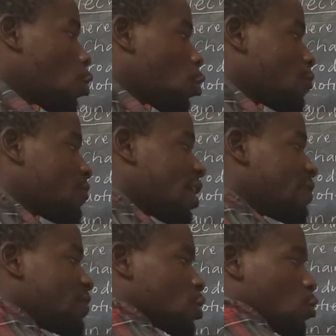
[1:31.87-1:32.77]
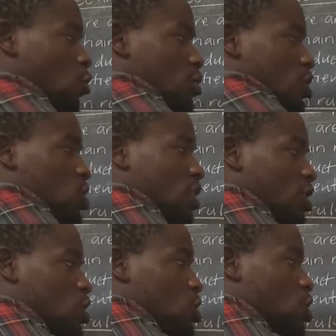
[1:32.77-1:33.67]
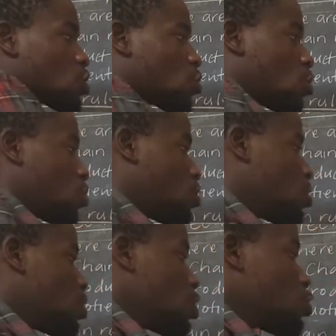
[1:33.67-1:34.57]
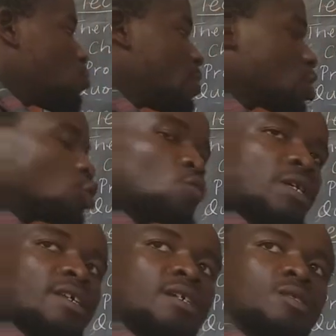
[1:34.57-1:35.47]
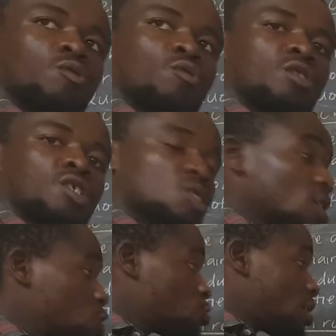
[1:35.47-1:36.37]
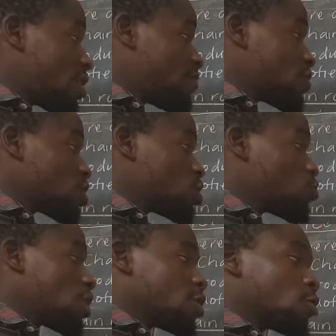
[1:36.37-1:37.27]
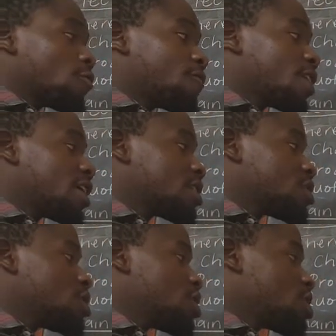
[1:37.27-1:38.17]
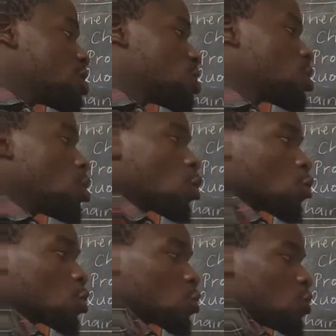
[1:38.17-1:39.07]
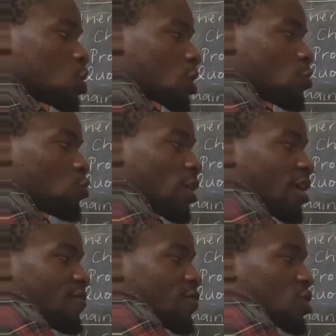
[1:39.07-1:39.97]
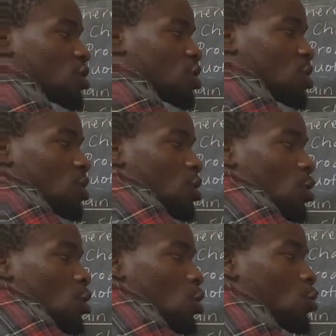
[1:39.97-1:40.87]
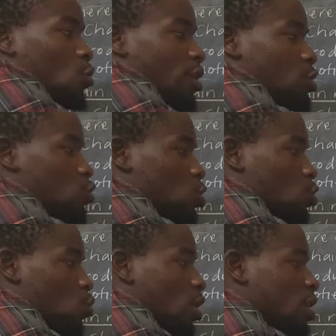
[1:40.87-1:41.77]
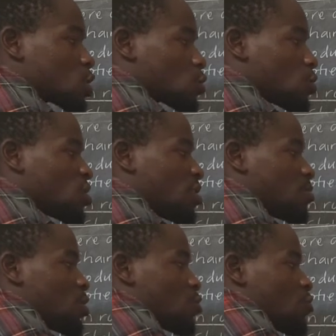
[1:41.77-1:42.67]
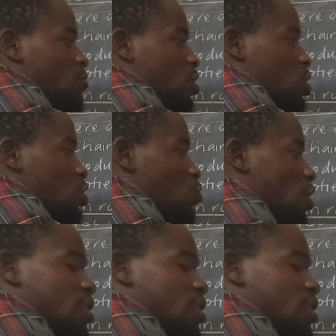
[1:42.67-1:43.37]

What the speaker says: of having all the sides equal. You make sure that all the sides you are having dy over dx. Because on this side you are having dt, you can choose to cancel them, it remains dy